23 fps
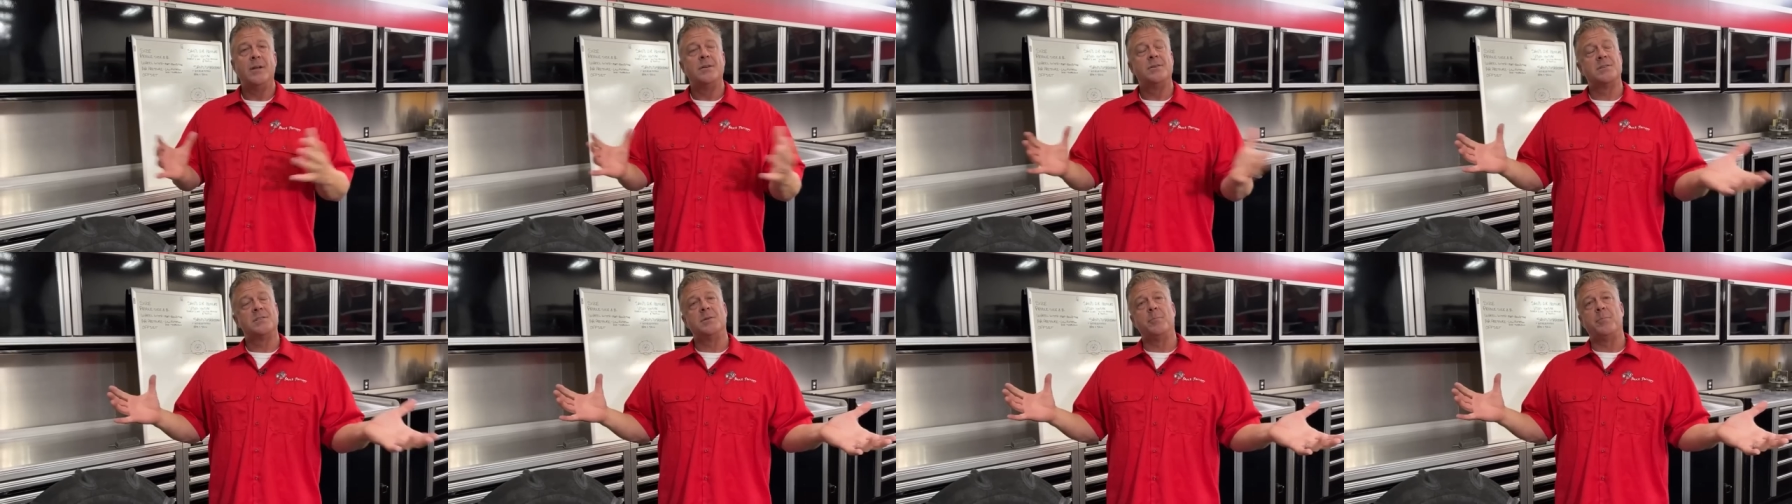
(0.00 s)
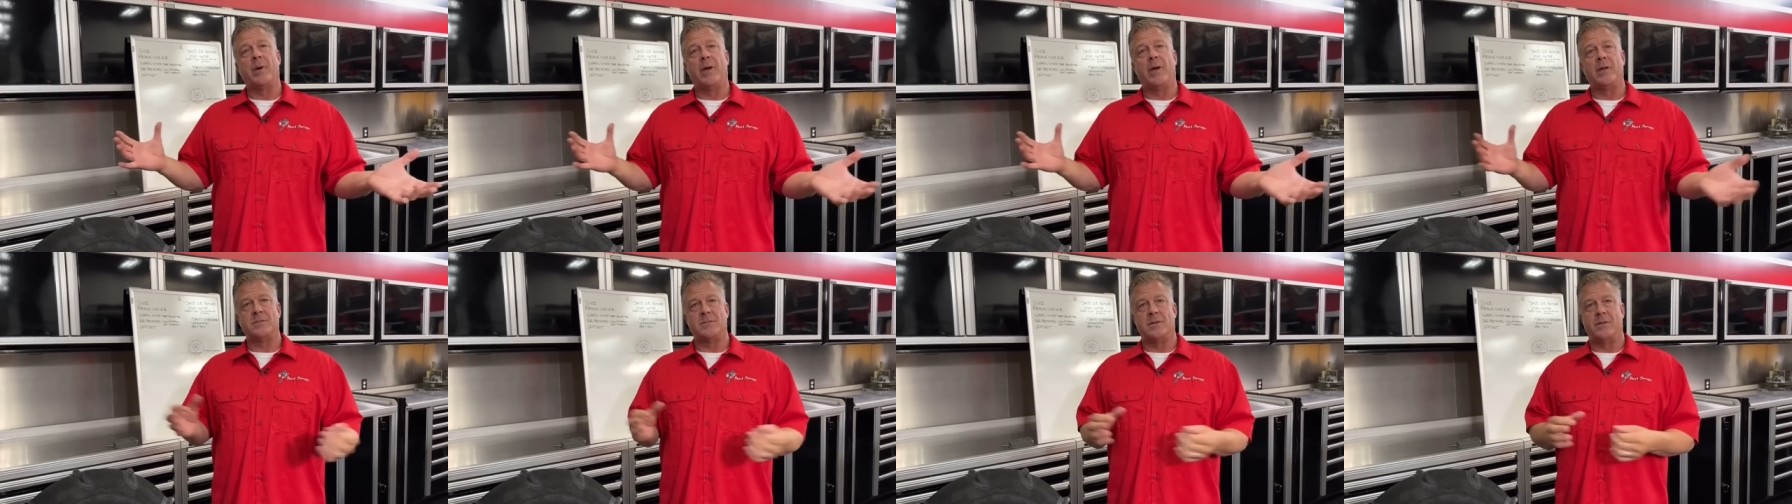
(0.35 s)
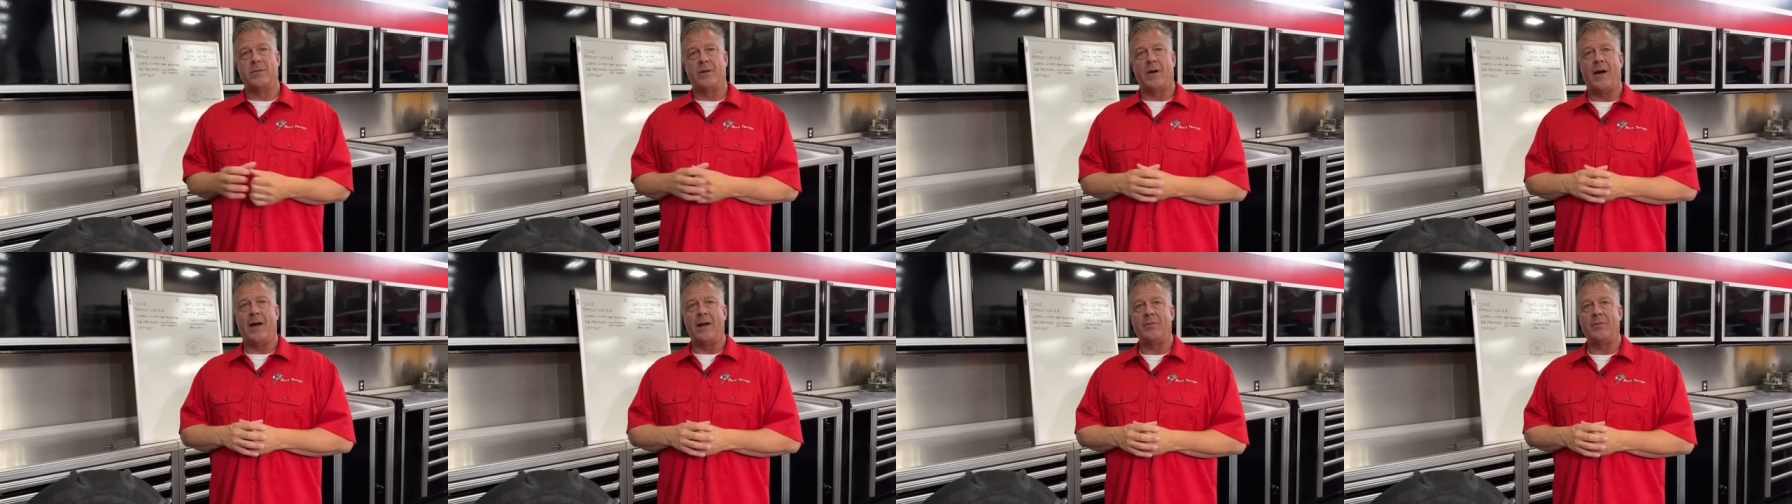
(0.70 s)
Just depends on
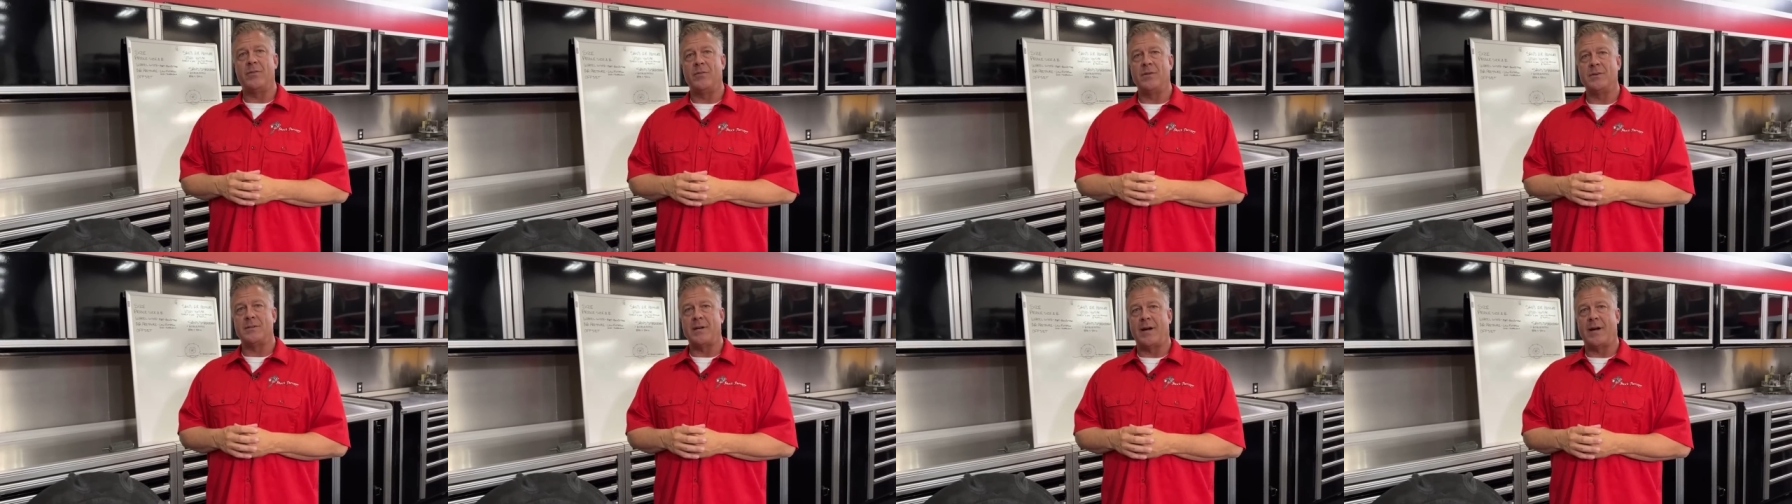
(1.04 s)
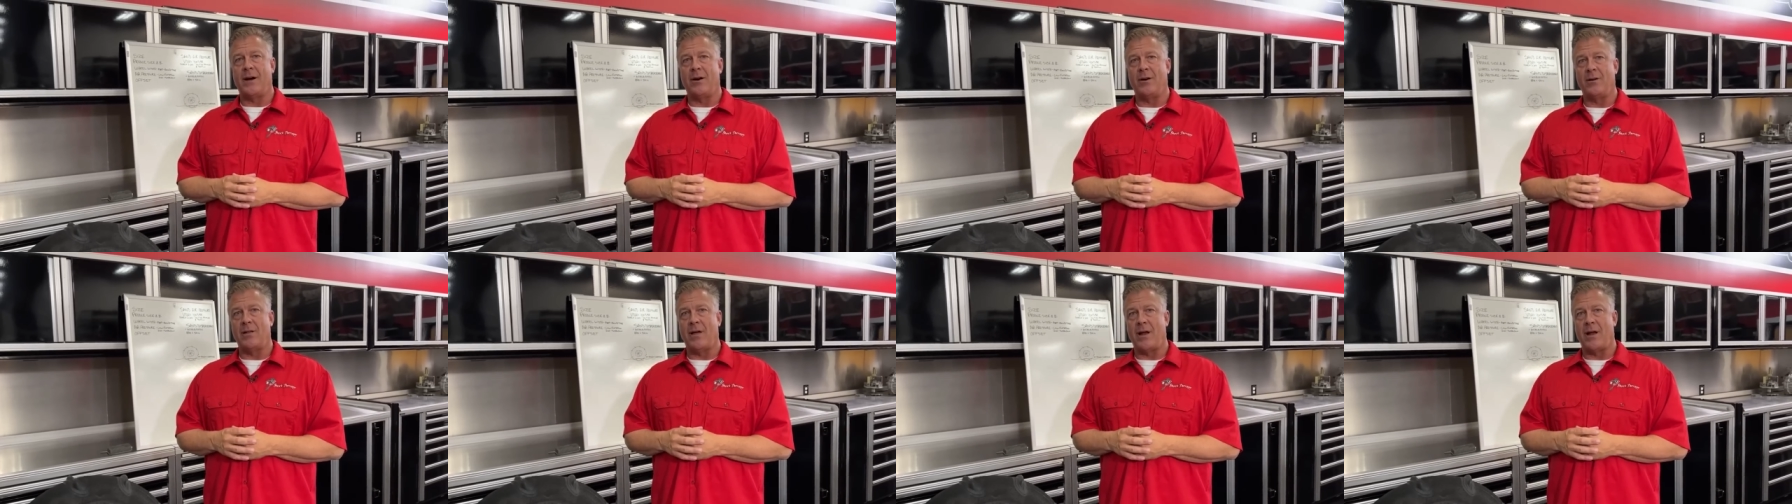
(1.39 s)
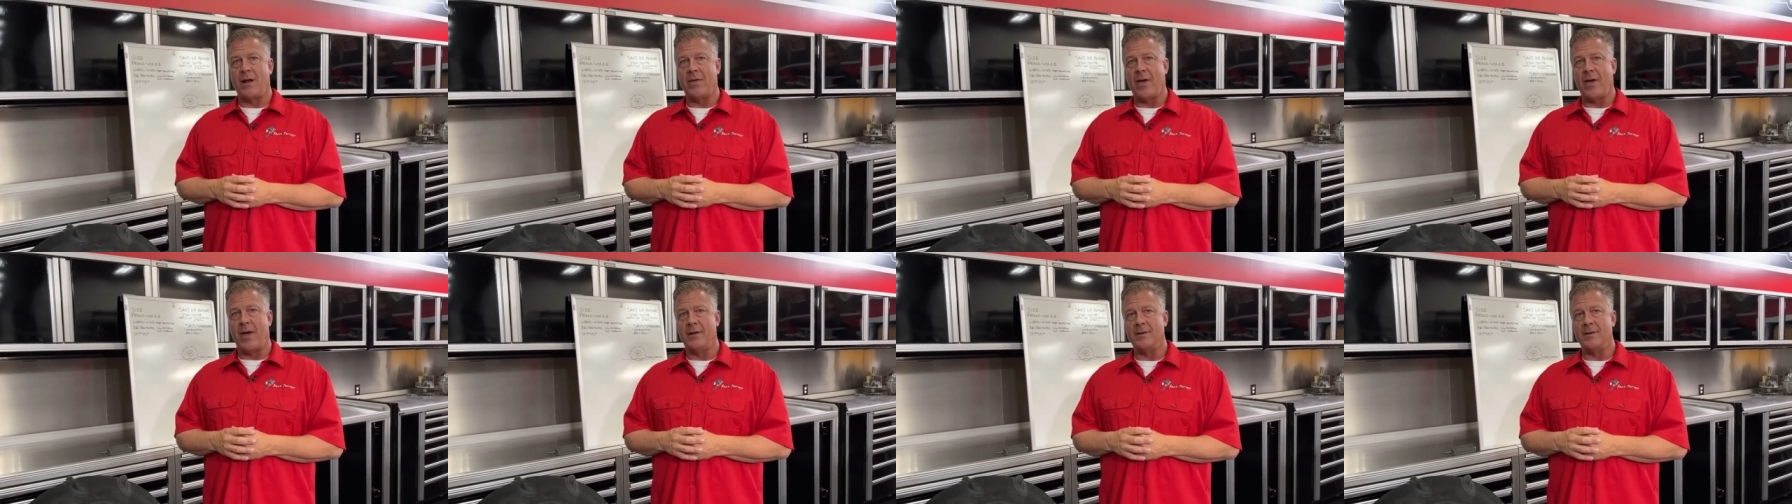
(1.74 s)
the height of the tire. A lot
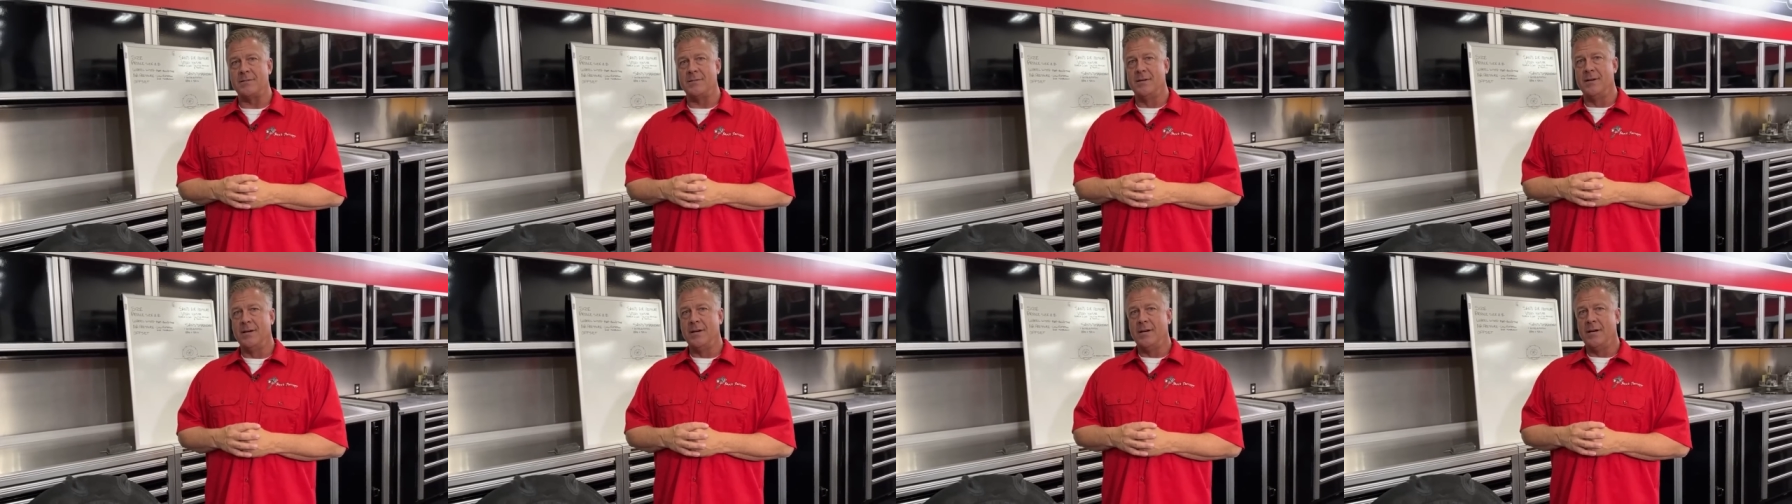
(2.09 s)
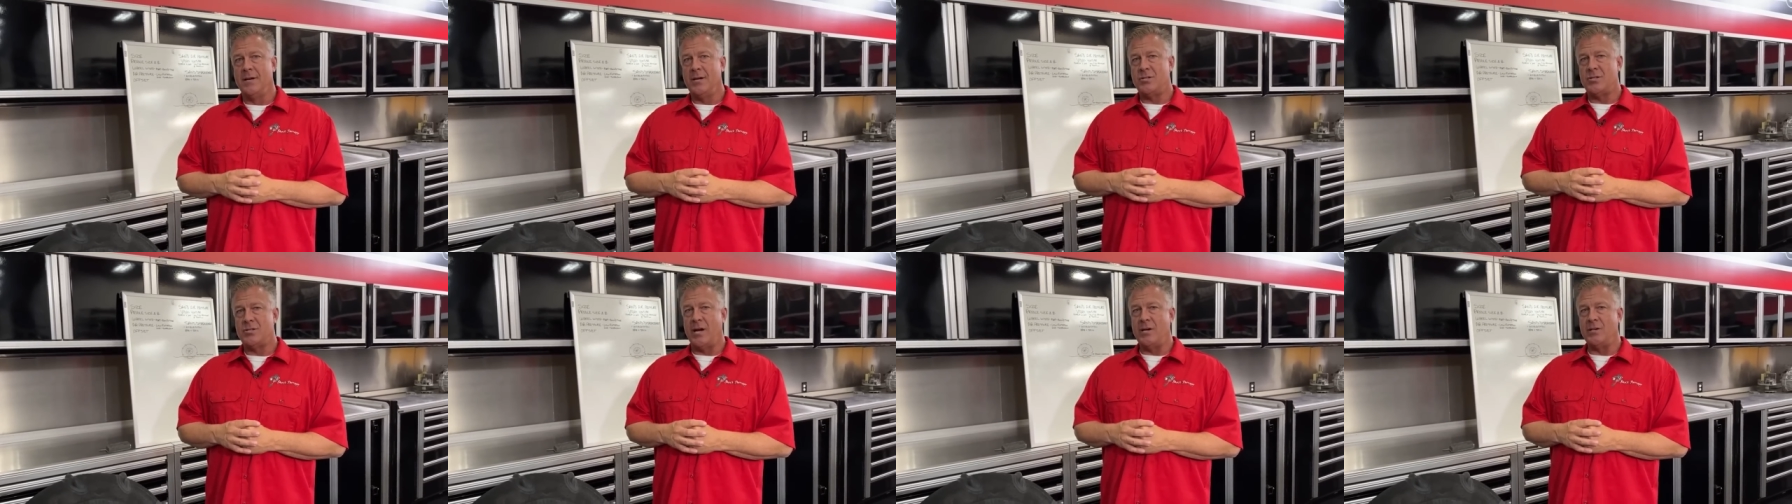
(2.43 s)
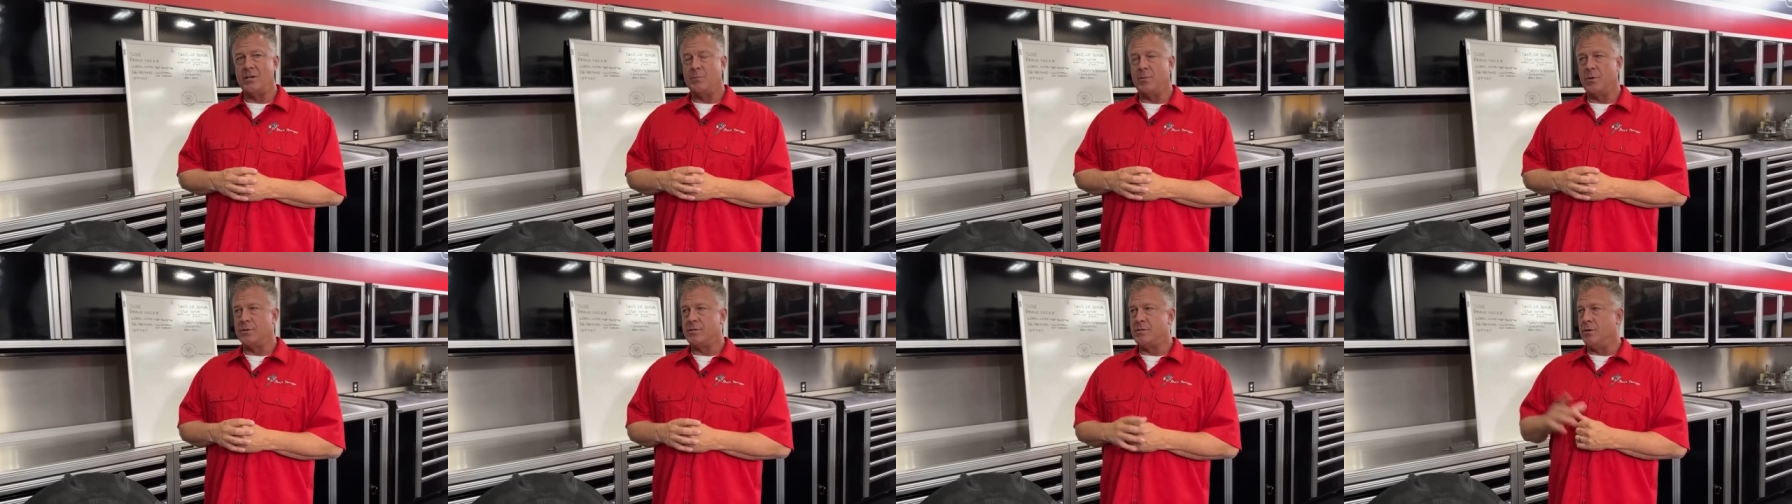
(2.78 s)
of that is
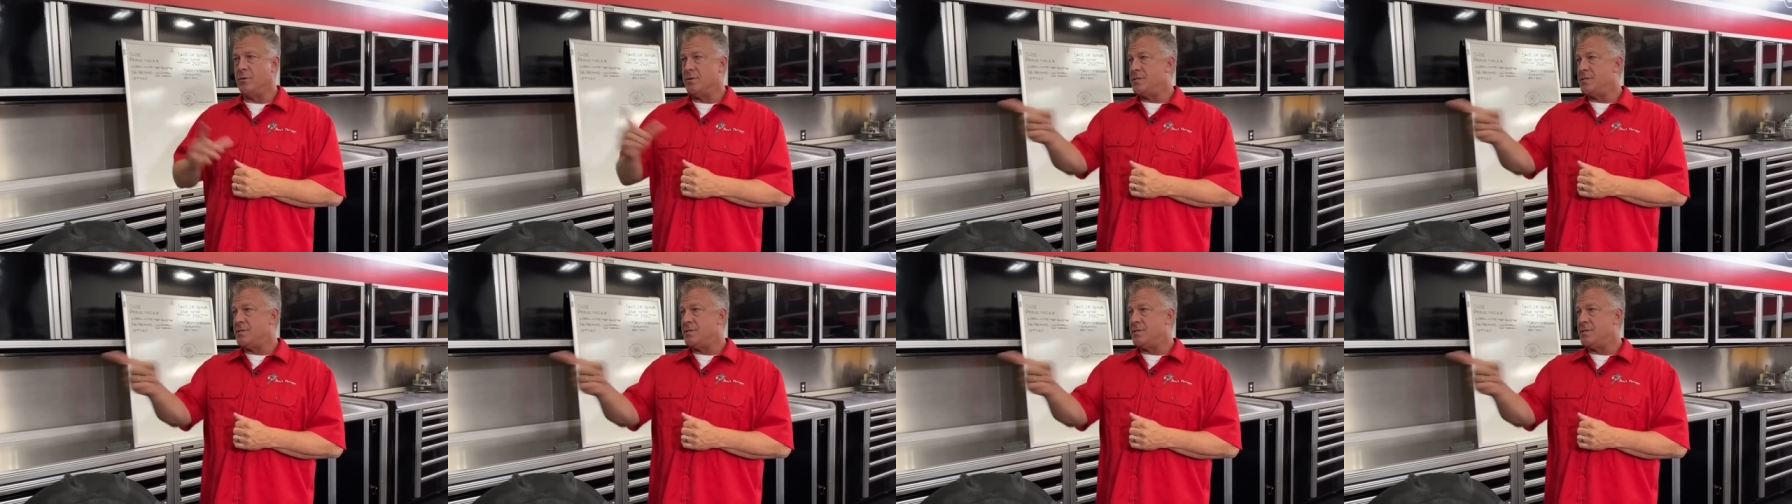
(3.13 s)
changeable too.